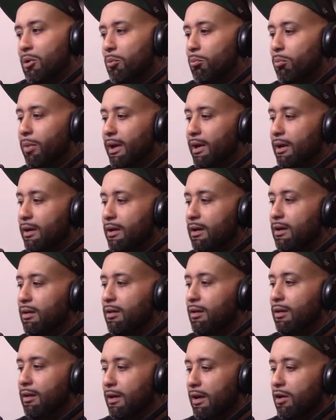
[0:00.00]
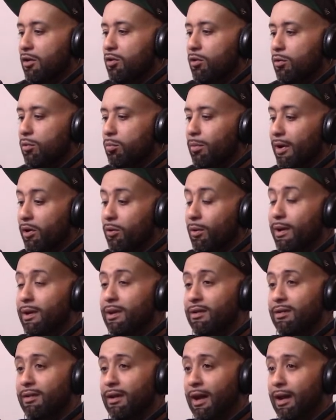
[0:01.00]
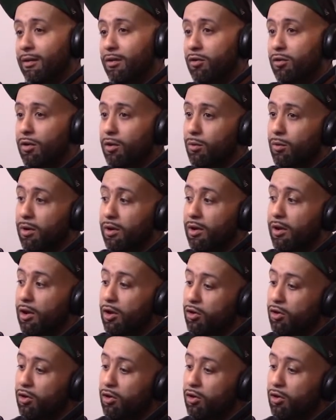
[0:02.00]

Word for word: but it is a link to make you understand you know what